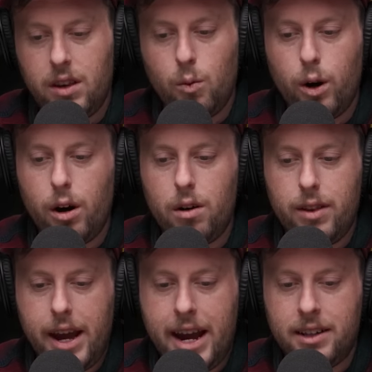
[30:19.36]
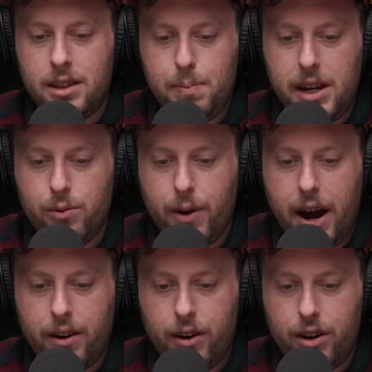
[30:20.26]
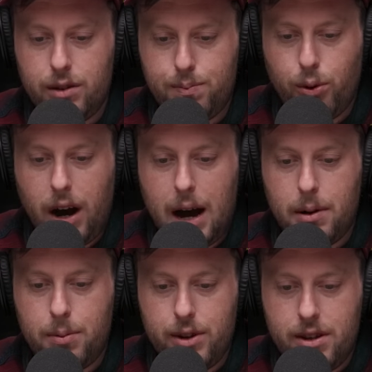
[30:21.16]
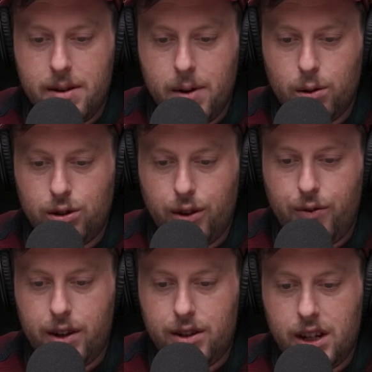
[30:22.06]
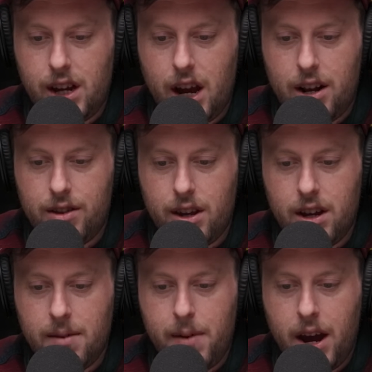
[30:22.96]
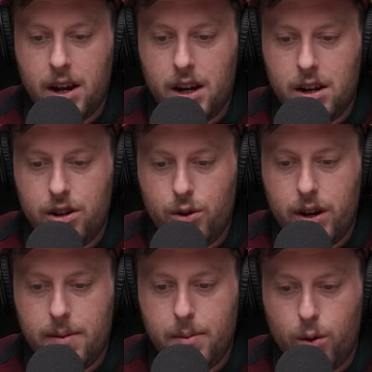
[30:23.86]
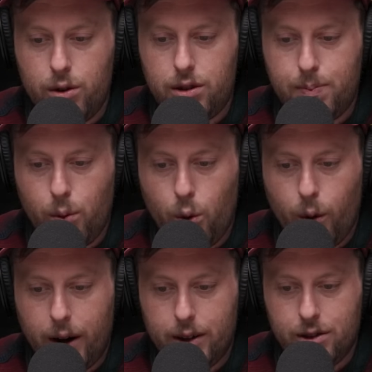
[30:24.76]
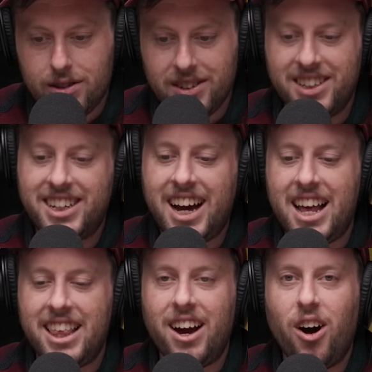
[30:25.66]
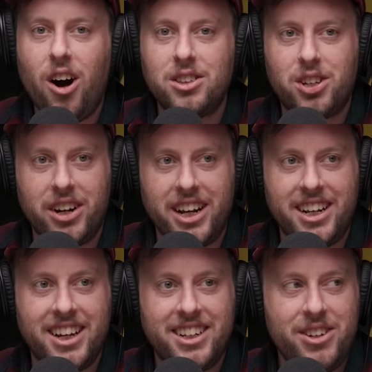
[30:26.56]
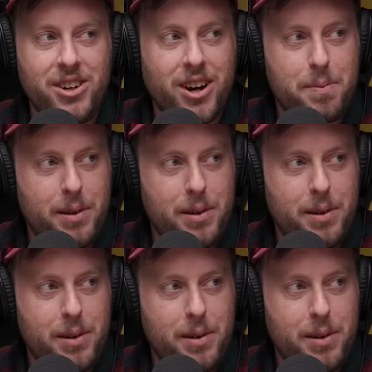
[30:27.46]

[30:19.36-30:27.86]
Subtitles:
the world land speed record is probably the most sophisticated thing a man can do in motorsports. God, they all turn into New York